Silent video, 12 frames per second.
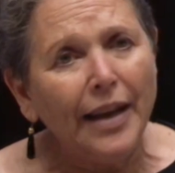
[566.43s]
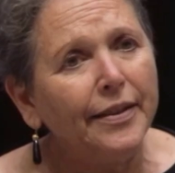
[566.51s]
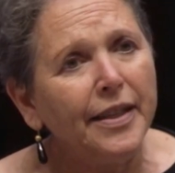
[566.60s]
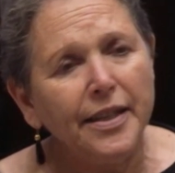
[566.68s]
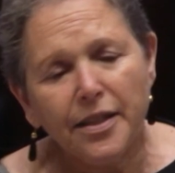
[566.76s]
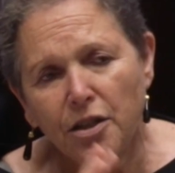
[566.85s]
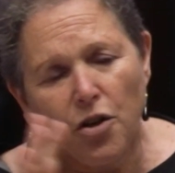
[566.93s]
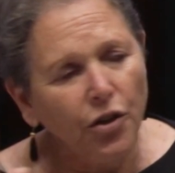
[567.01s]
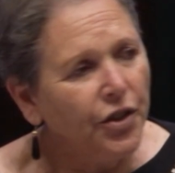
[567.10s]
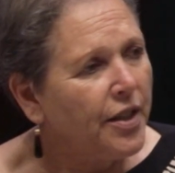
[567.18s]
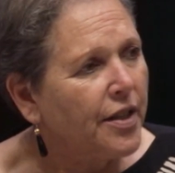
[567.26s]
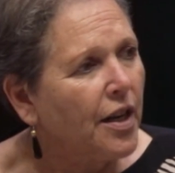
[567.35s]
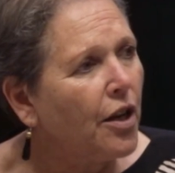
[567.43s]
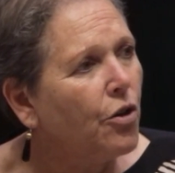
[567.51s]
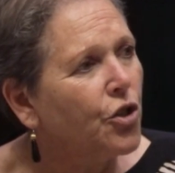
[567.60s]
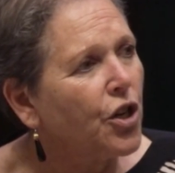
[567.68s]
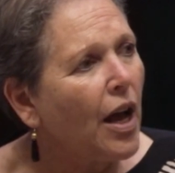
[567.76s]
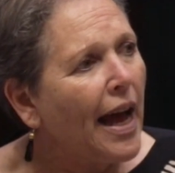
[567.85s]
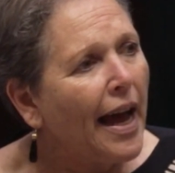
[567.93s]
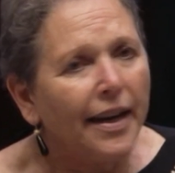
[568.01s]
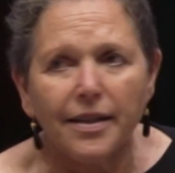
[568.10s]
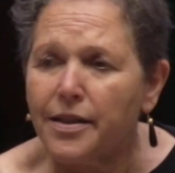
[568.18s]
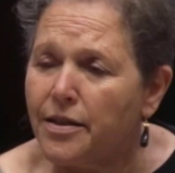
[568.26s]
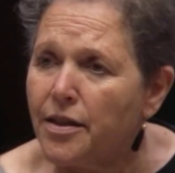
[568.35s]
And these non-disclosure
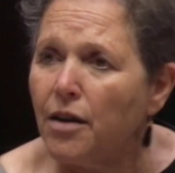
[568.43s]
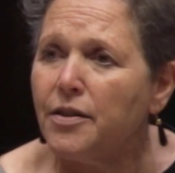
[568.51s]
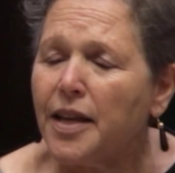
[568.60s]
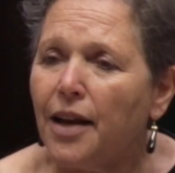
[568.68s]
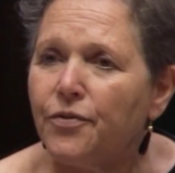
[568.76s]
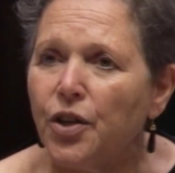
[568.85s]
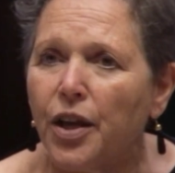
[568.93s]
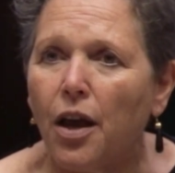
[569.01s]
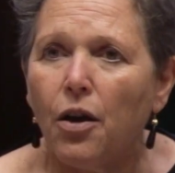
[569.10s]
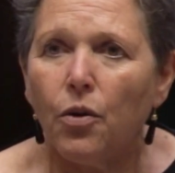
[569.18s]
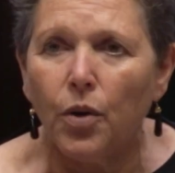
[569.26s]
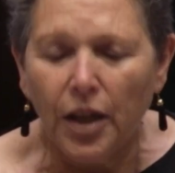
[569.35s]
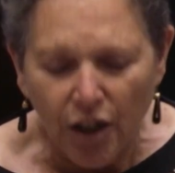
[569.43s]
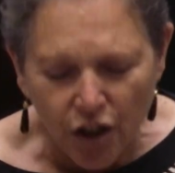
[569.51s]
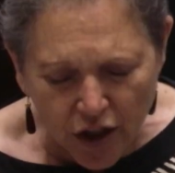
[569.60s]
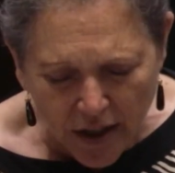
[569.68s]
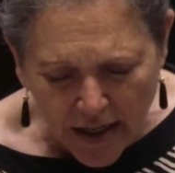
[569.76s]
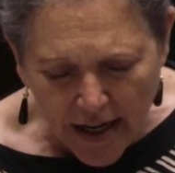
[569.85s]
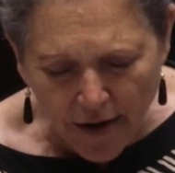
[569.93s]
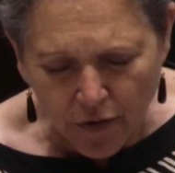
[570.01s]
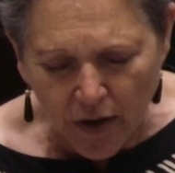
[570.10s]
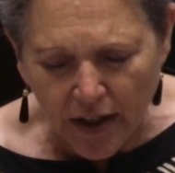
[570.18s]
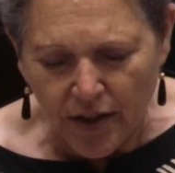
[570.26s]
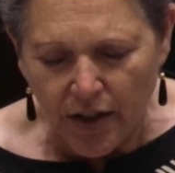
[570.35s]
acts, those have to go, should
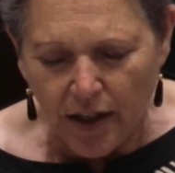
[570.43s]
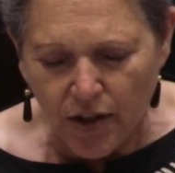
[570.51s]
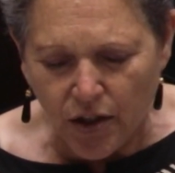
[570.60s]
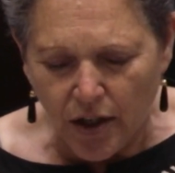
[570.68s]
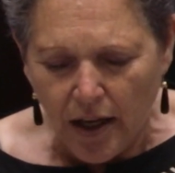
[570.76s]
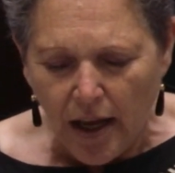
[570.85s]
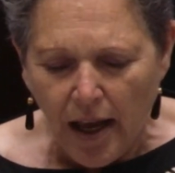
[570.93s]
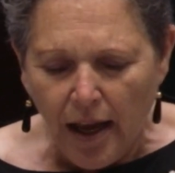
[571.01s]
never exist